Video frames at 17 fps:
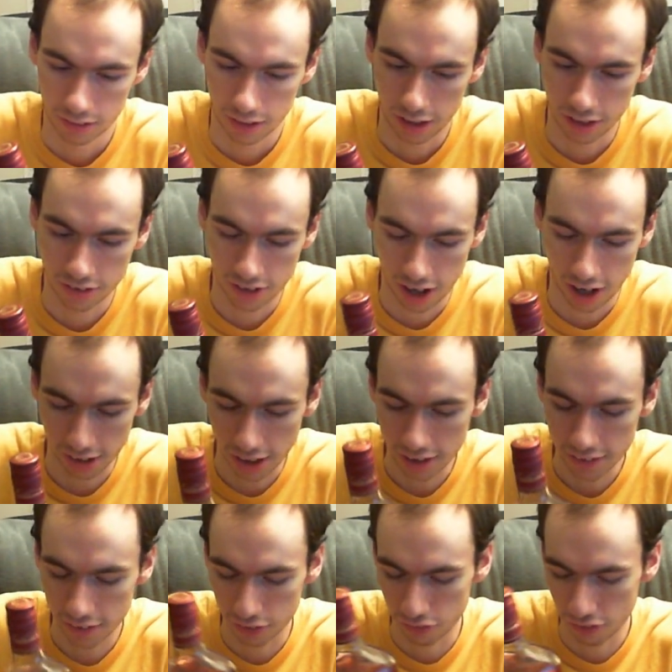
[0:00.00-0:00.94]
And I
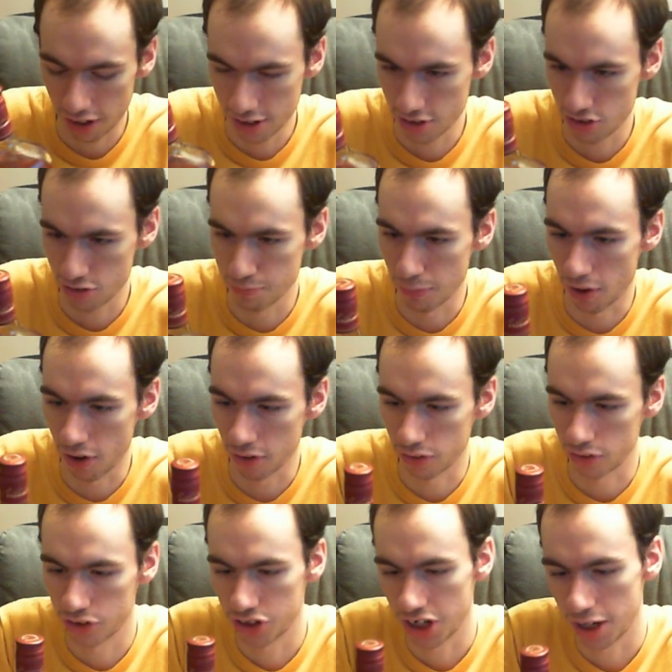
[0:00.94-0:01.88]
like the Grant's
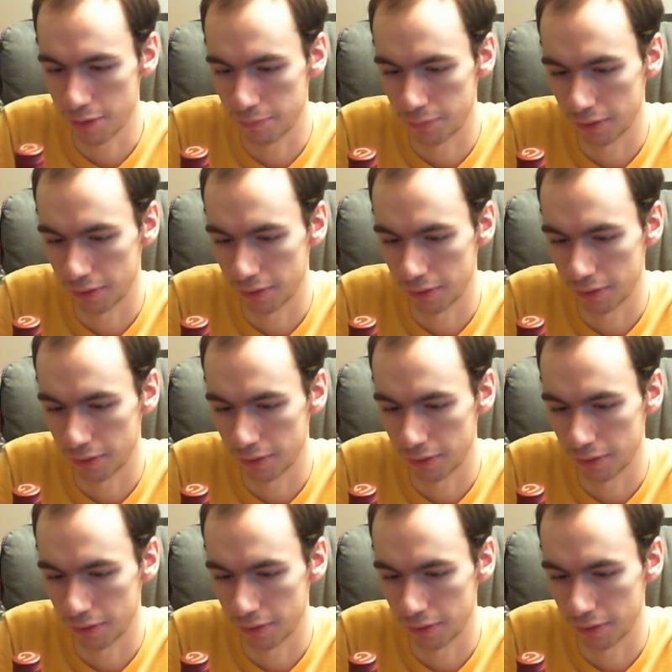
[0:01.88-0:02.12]
bottle shape.